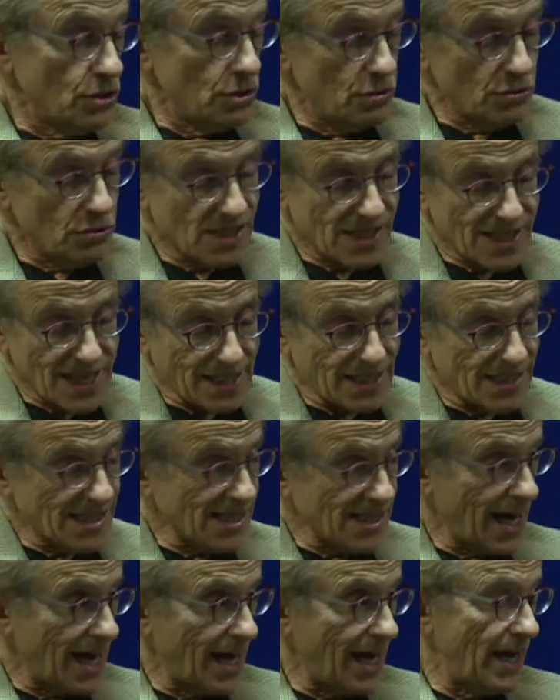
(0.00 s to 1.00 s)
to set
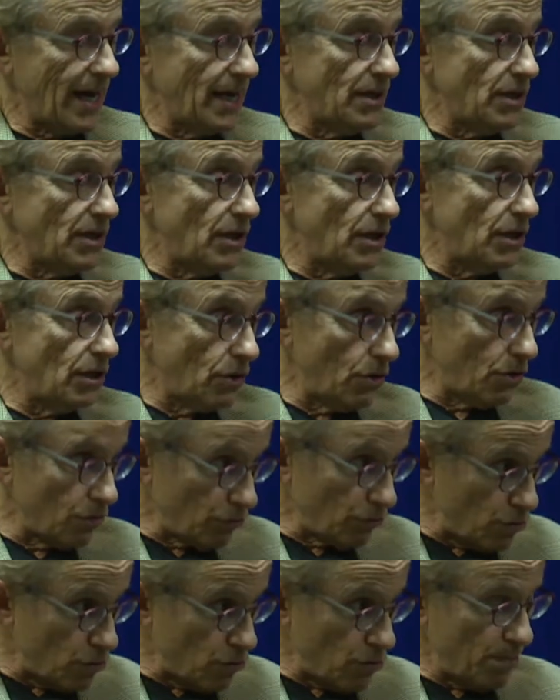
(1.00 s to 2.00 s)
aside a
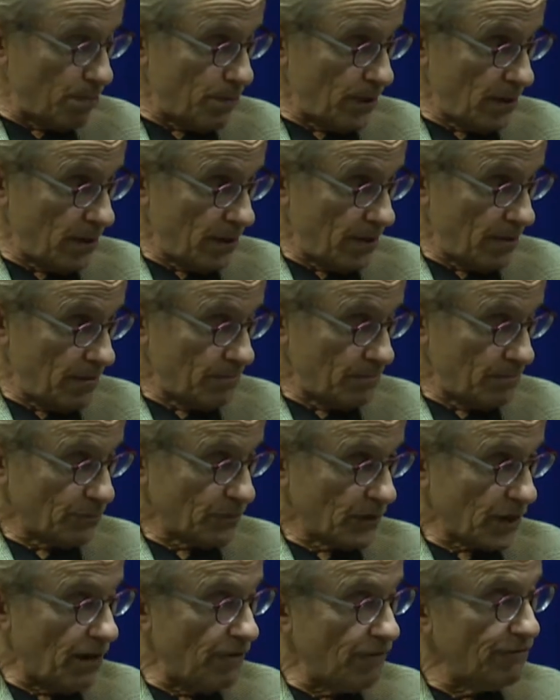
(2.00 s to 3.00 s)
group
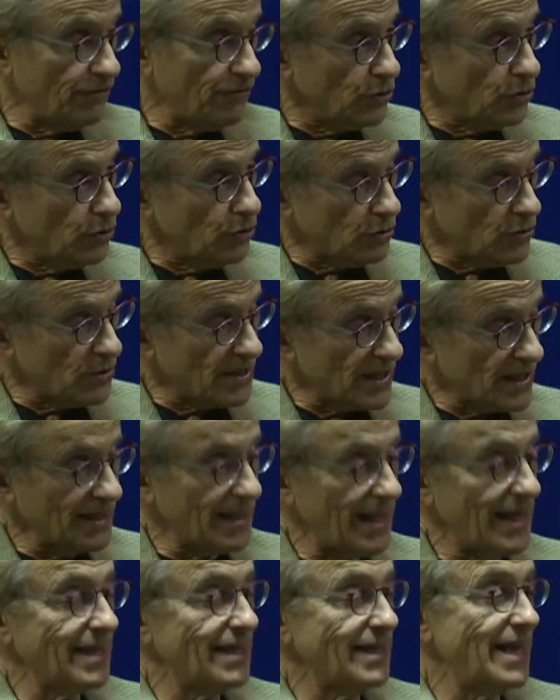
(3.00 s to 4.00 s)
of foods that
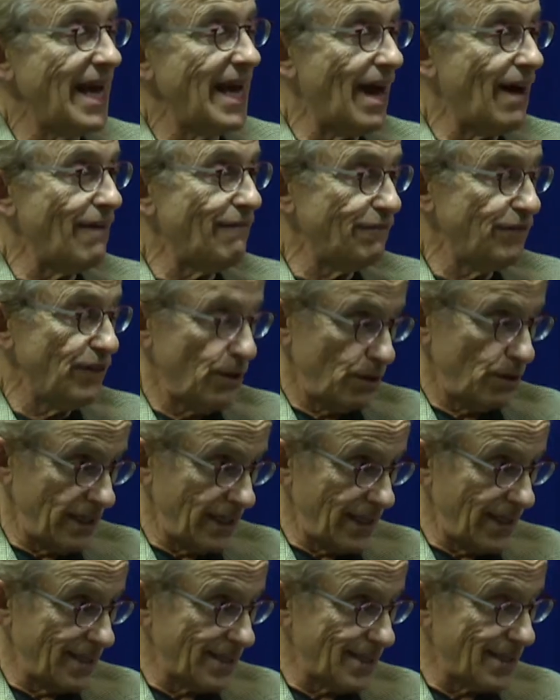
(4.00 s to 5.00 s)
they can have fairly
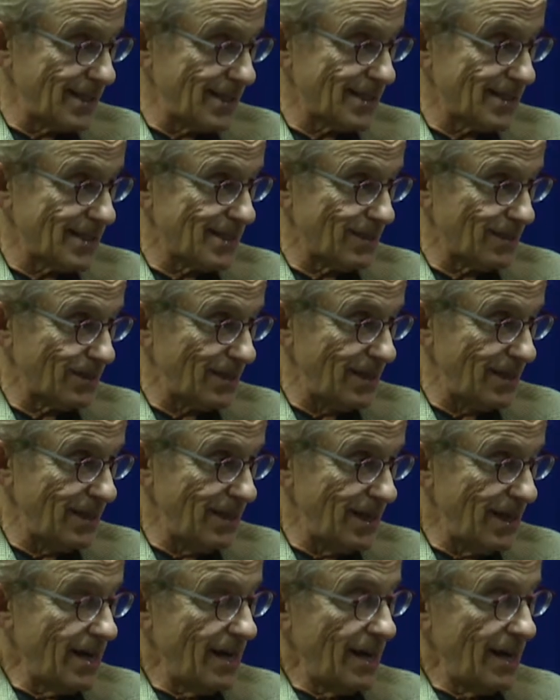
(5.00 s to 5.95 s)
consistently,